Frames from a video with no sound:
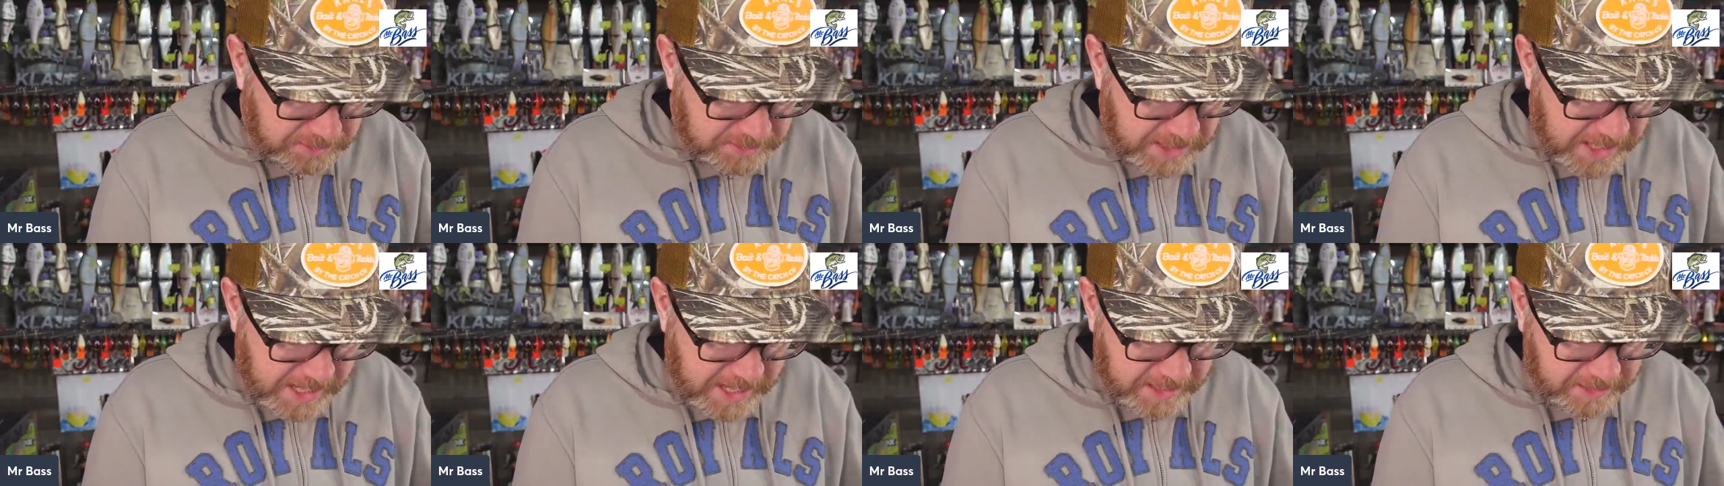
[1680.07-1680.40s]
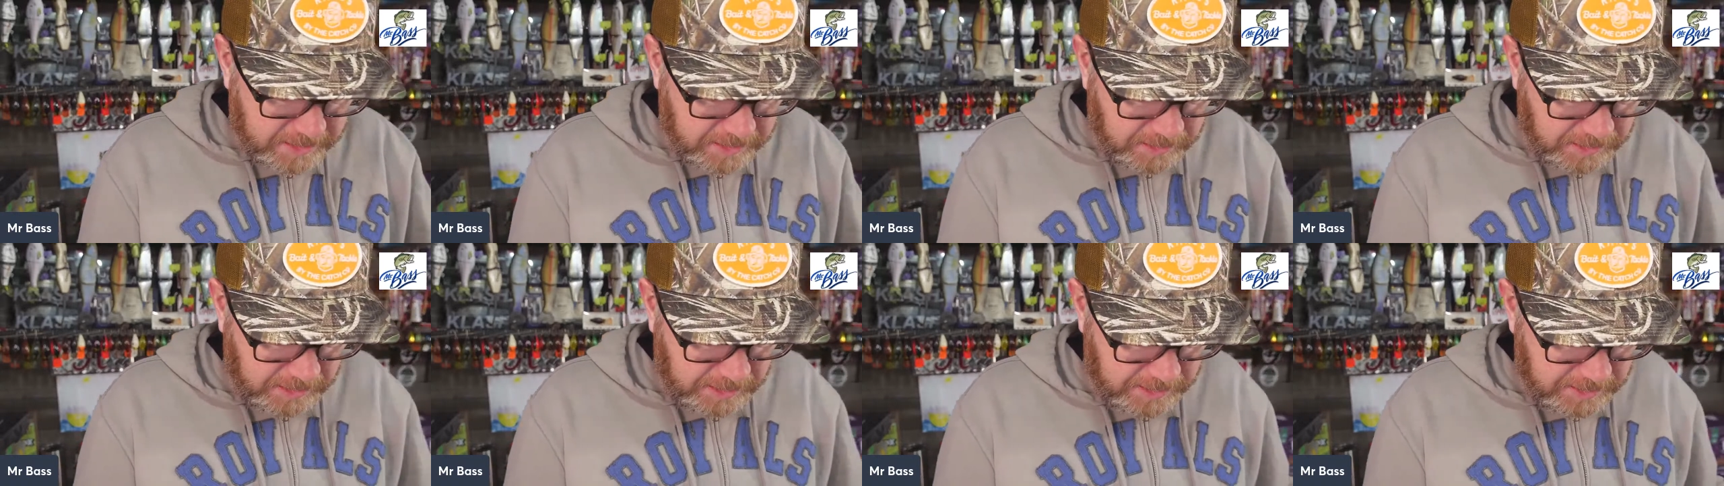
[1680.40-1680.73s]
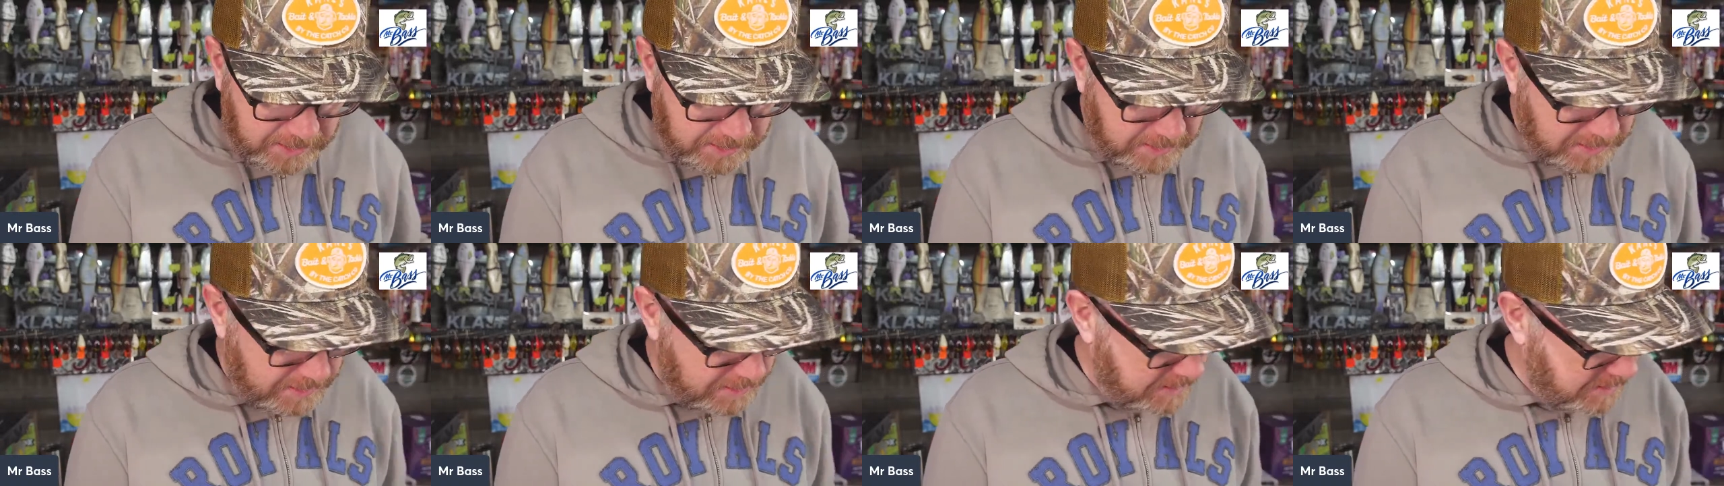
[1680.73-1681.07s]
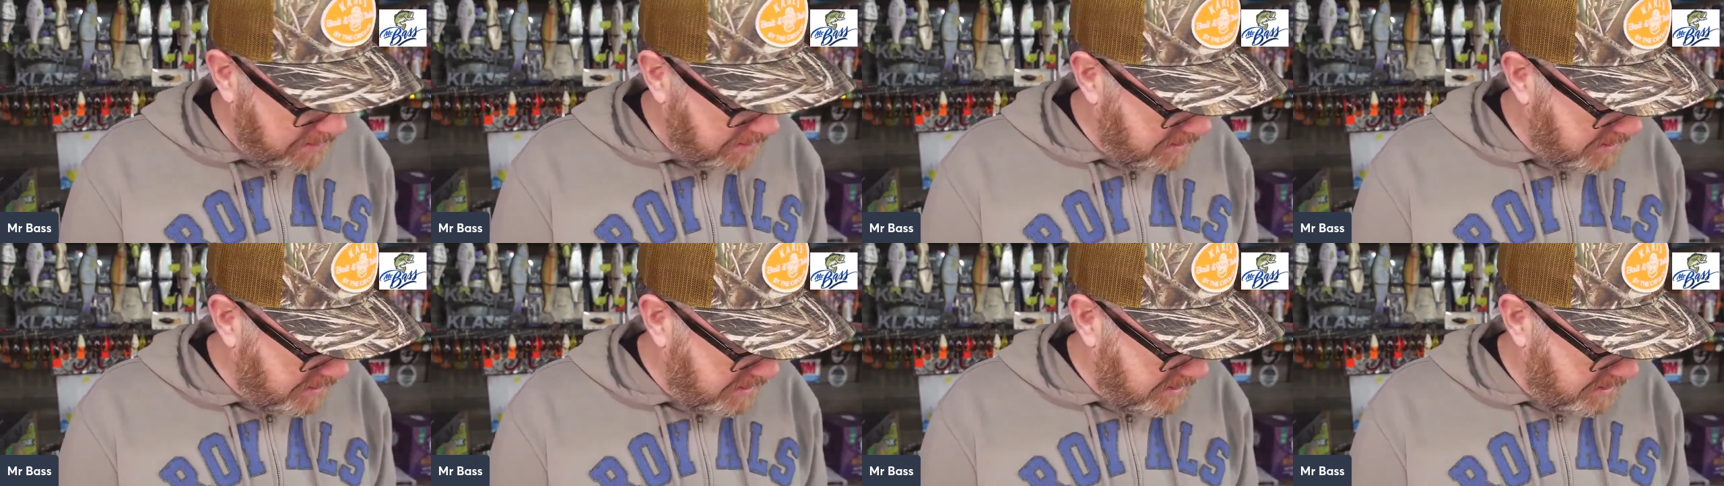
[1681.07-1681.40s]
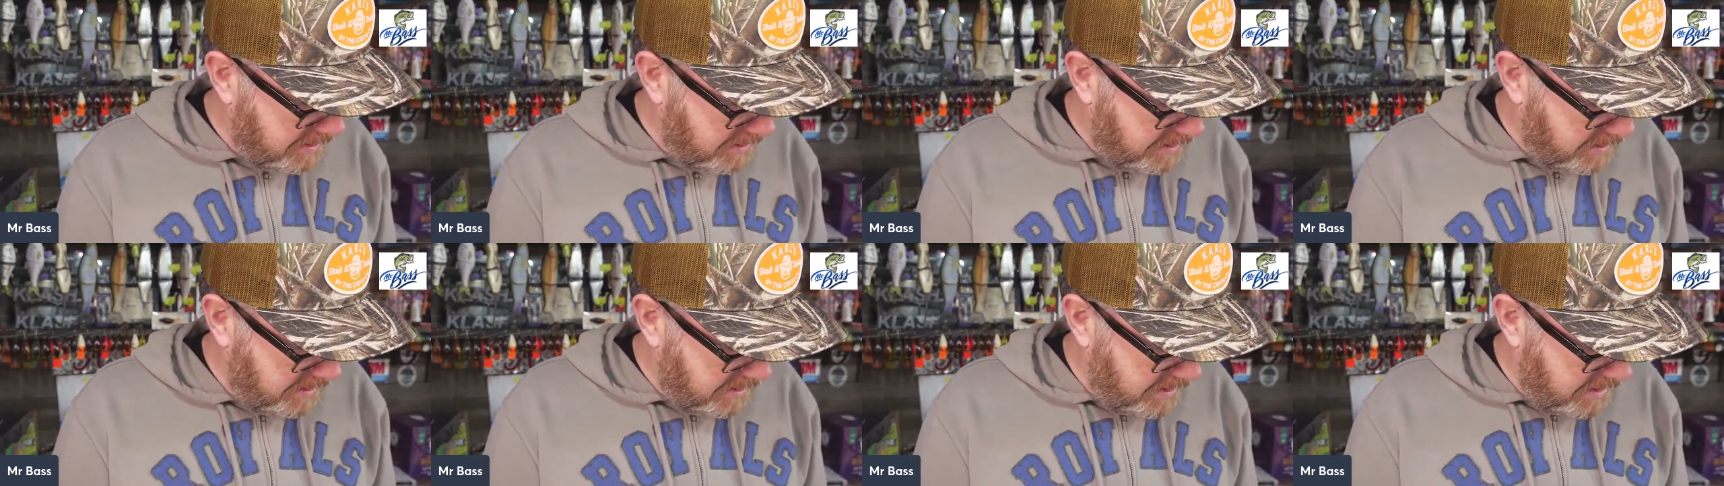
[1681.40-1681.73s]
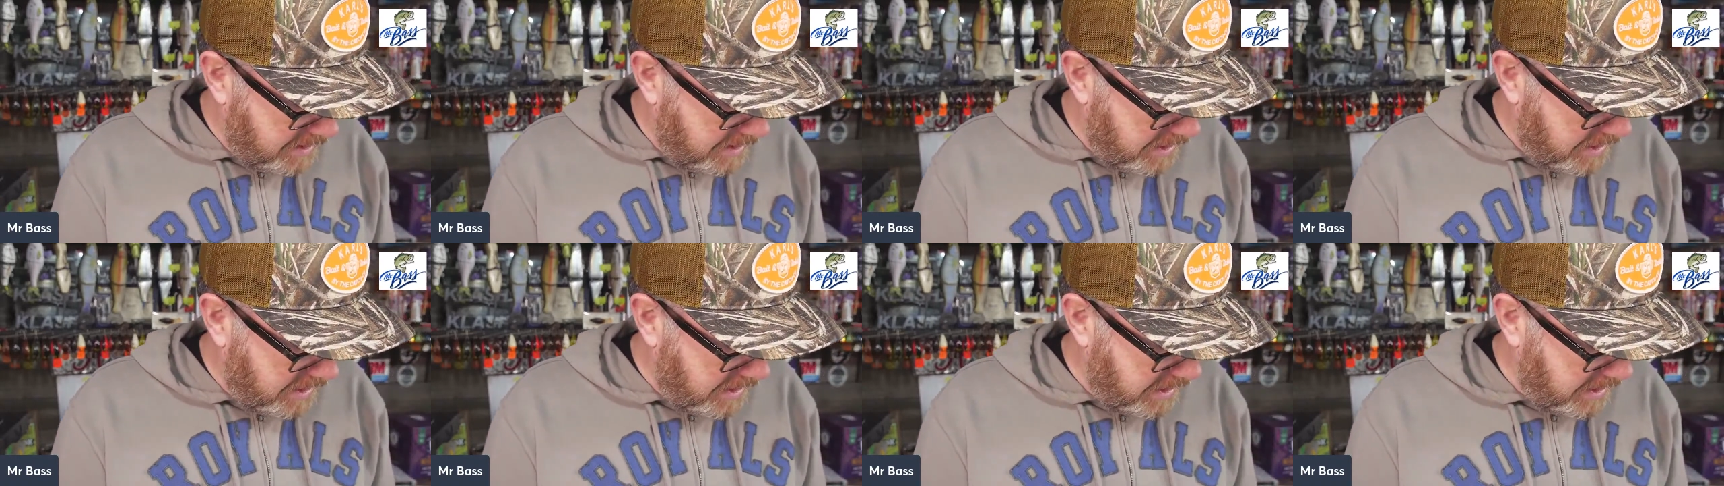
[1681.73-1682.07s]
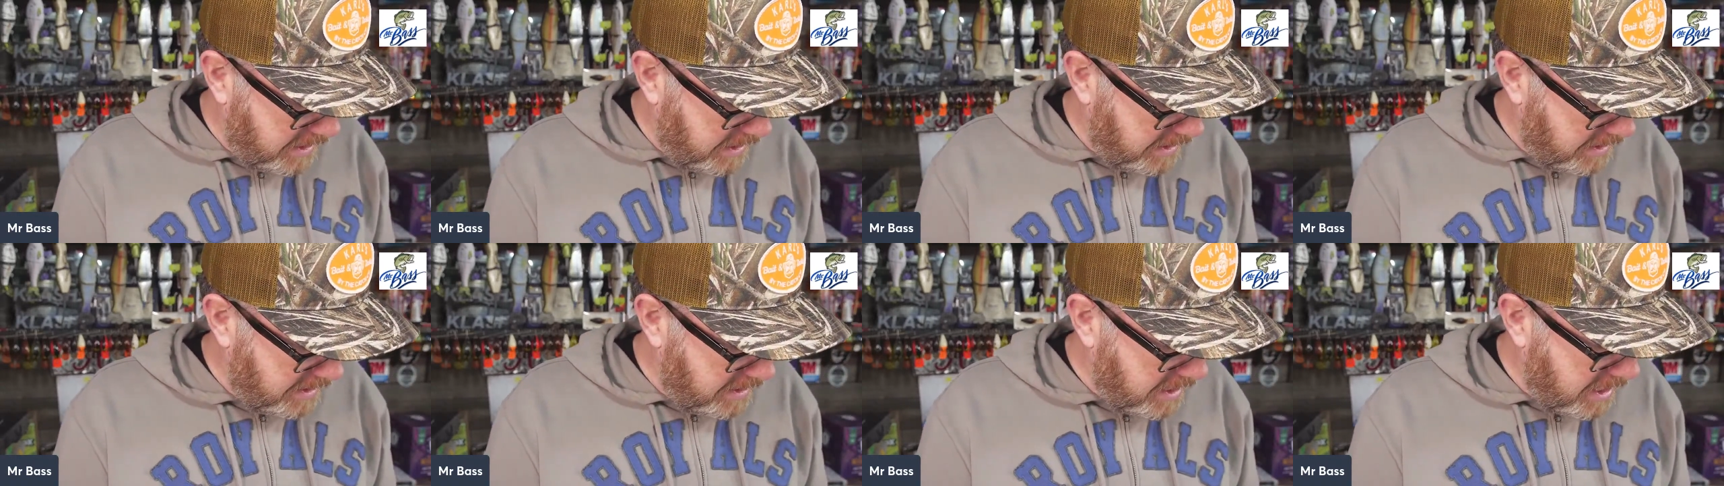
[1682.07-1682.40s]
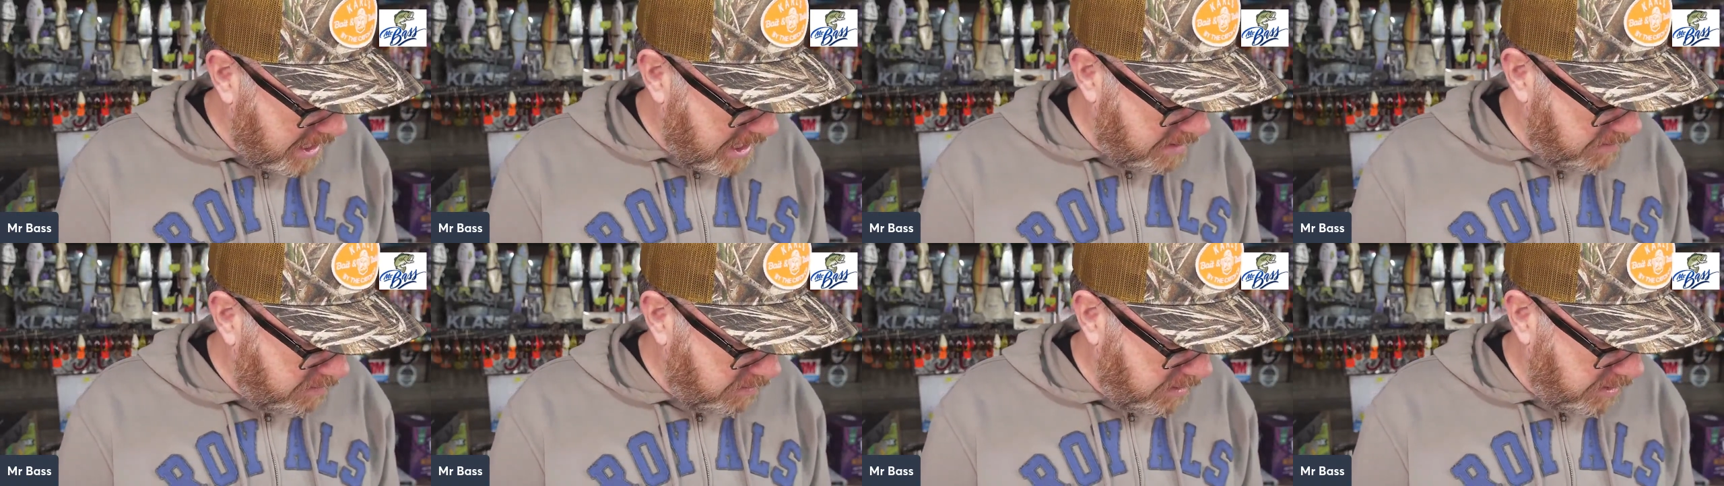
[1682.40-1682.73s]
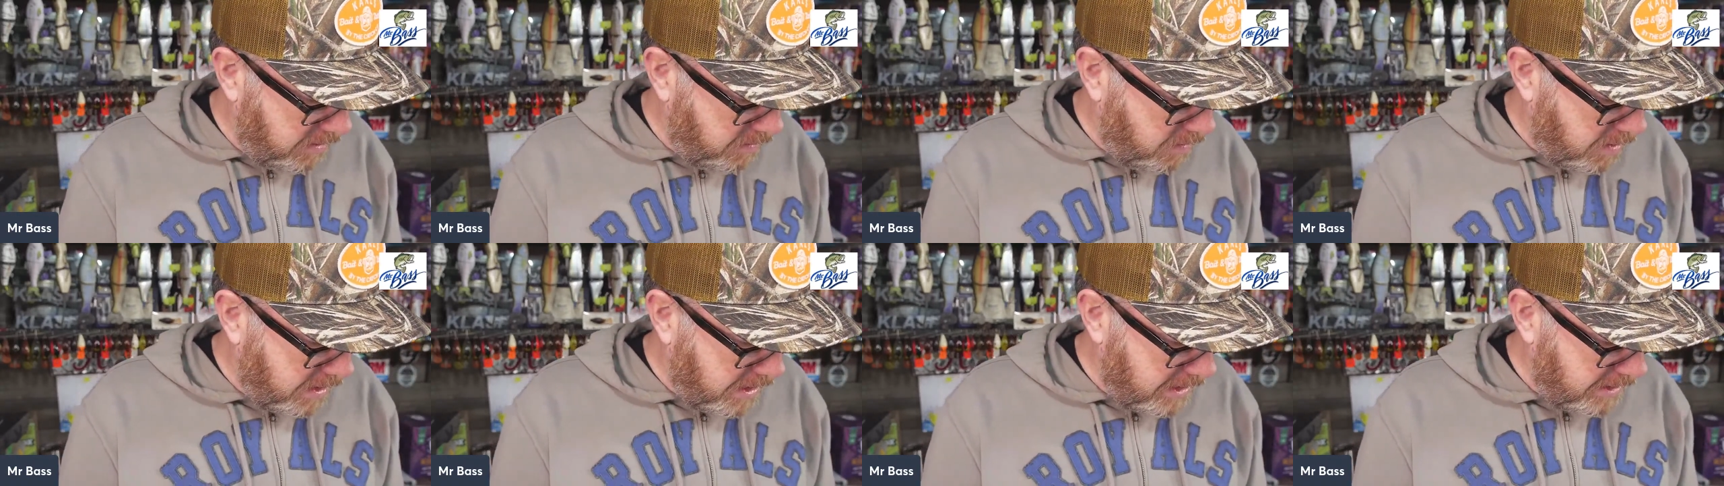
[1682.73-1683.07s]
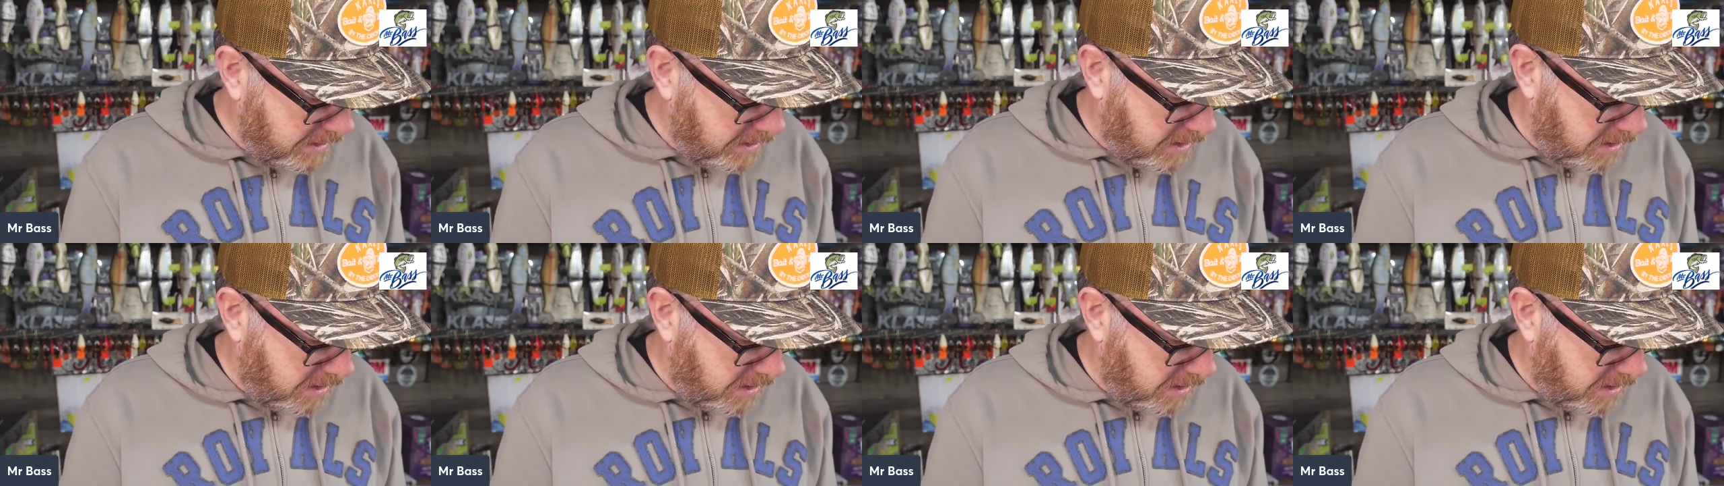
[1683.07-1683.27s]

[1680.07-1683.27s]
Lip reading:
[unreadable: no face in view]